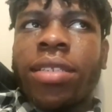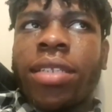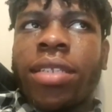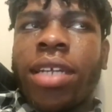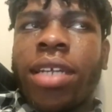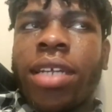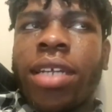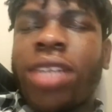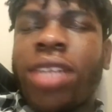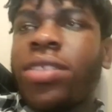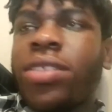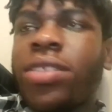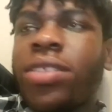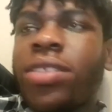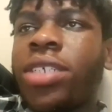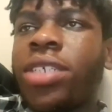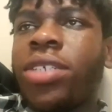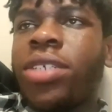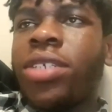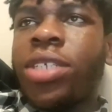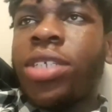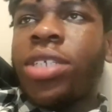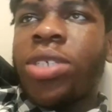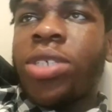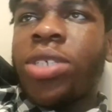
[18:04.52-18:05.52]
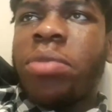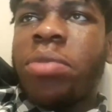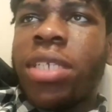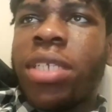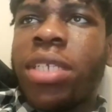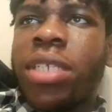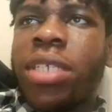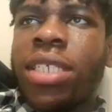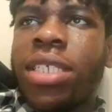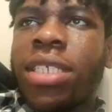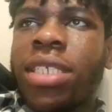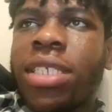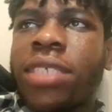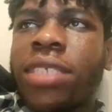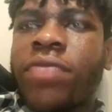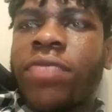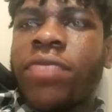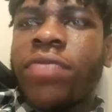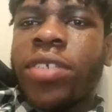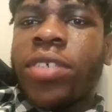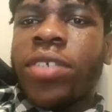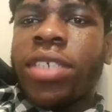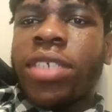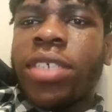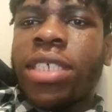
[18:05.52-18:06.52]
Arrows Education made it
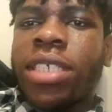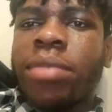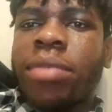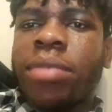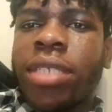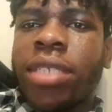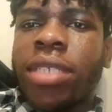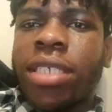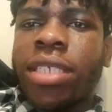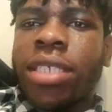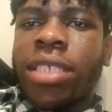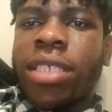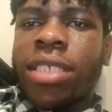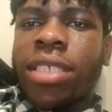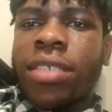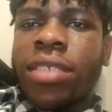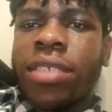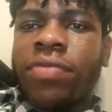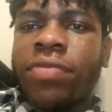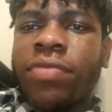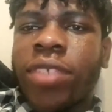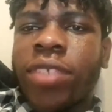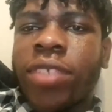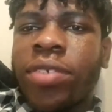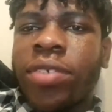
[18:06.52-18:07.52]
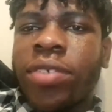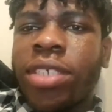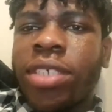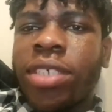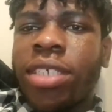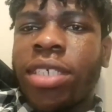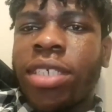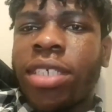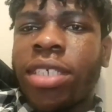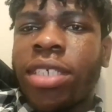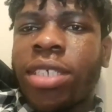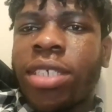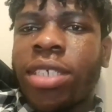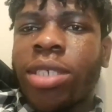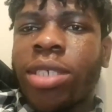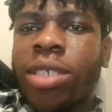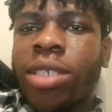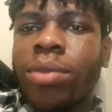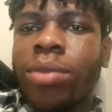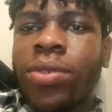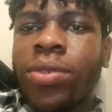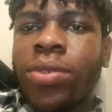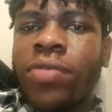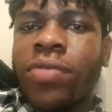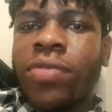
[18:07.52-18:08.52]
very seamless, very
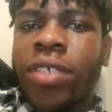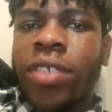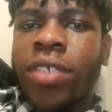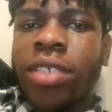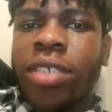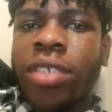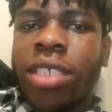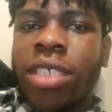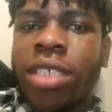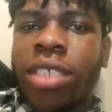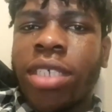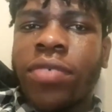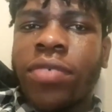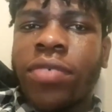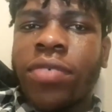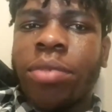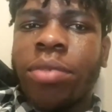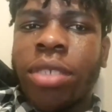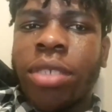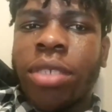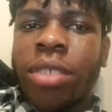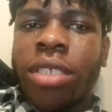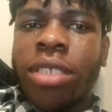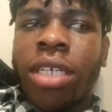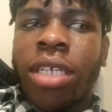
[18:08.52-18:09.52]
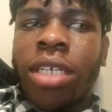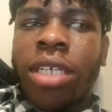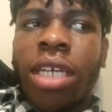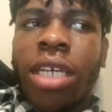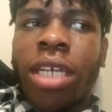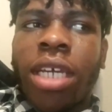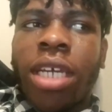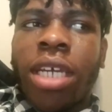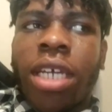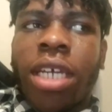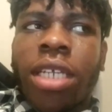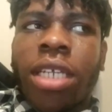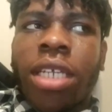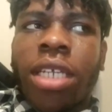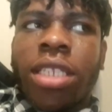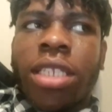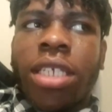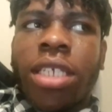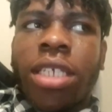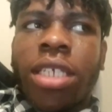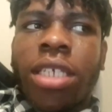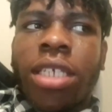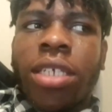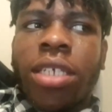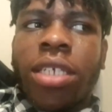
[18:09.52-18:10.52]
smooth, very easy for me.
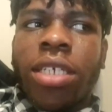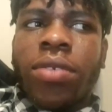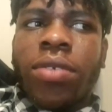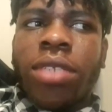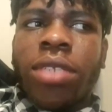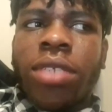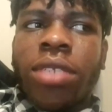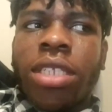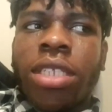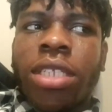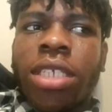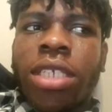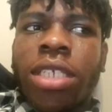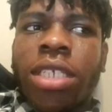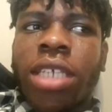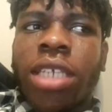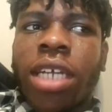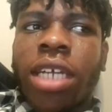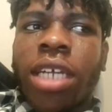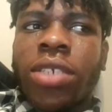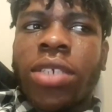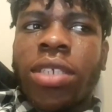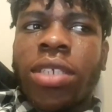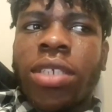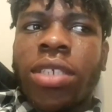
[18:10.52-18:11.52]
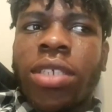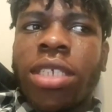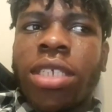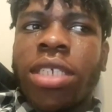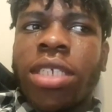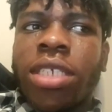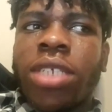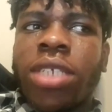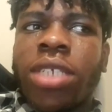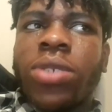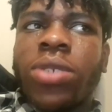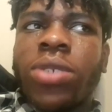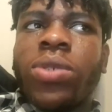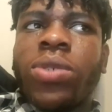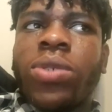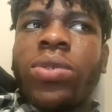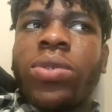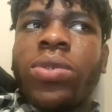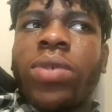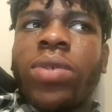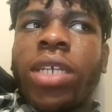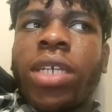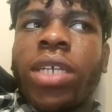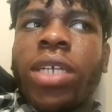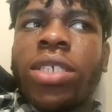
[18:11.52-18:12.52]
The only things I actually needed to
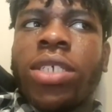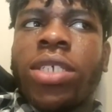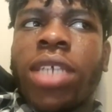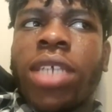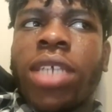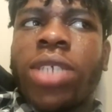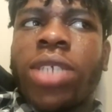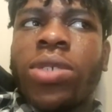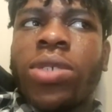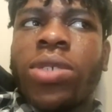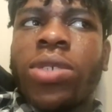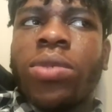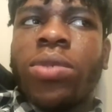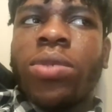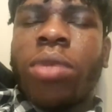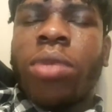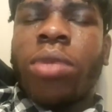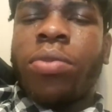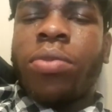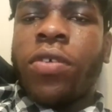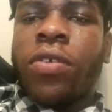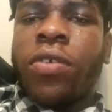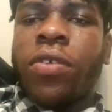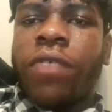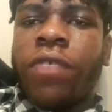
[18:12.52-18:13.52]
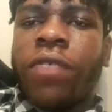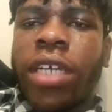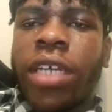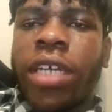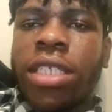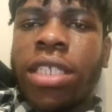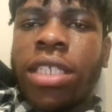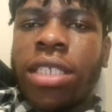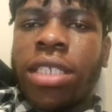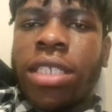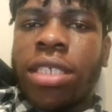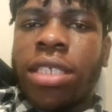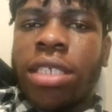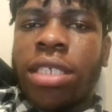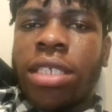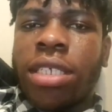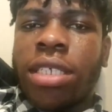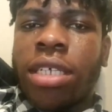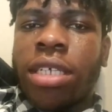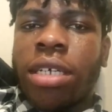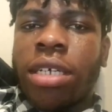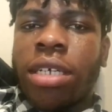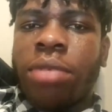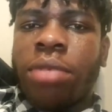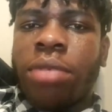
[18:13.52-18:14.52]
do, I just had to provide the
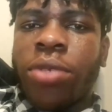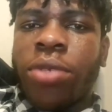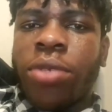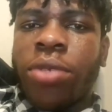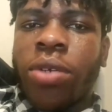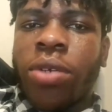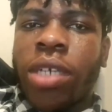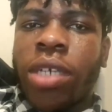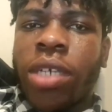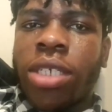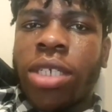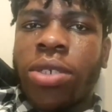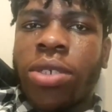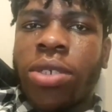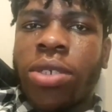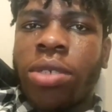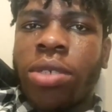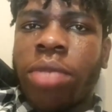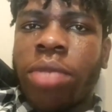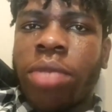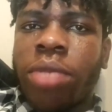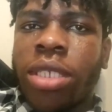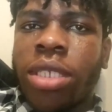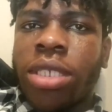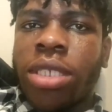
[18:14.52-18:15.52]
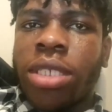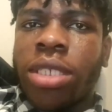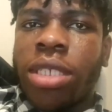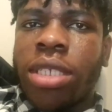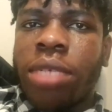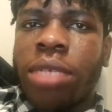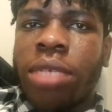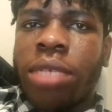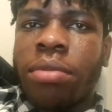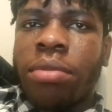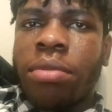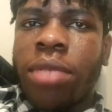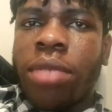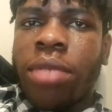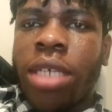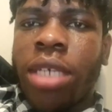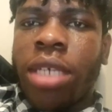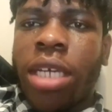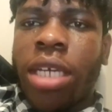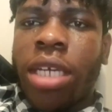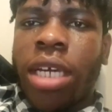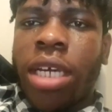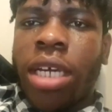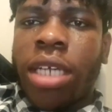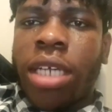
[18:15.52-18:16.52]
required documents to them,
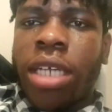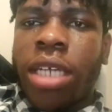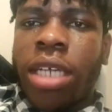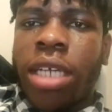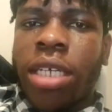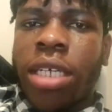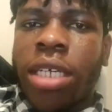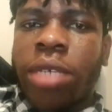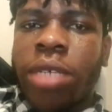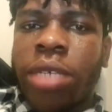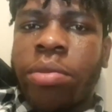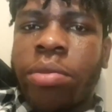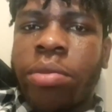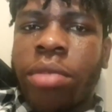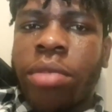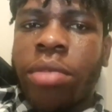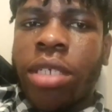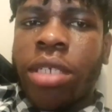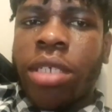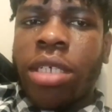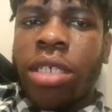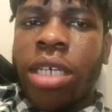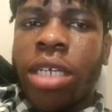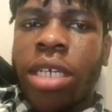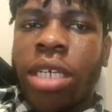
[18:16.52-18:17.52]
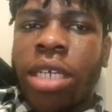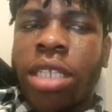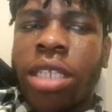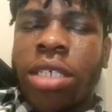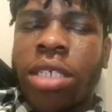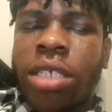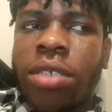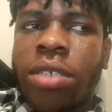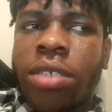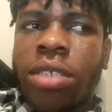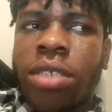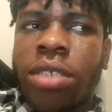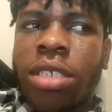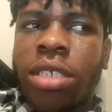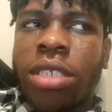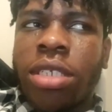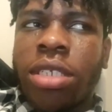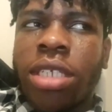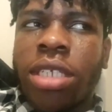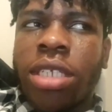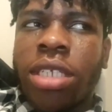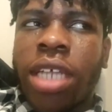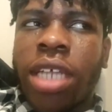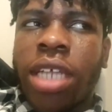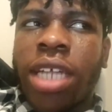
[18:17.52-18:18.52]
and they helped me. And the only
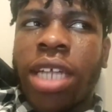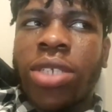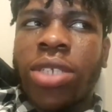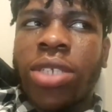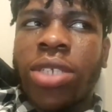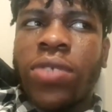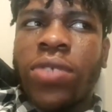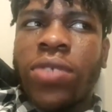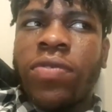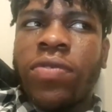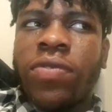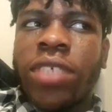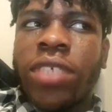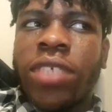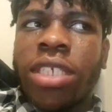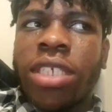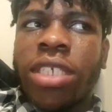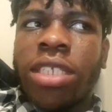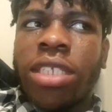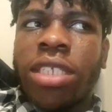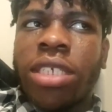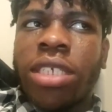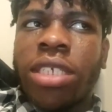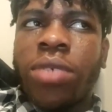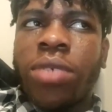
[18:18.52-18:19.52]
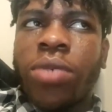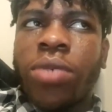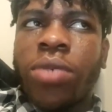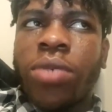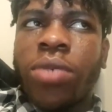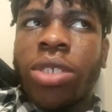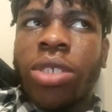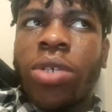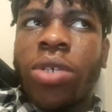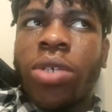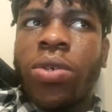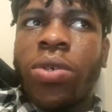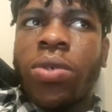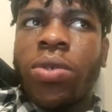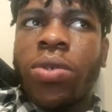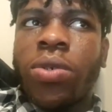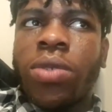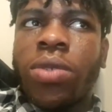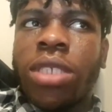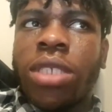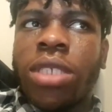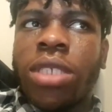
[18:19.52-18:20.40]
thing I had to do physically was go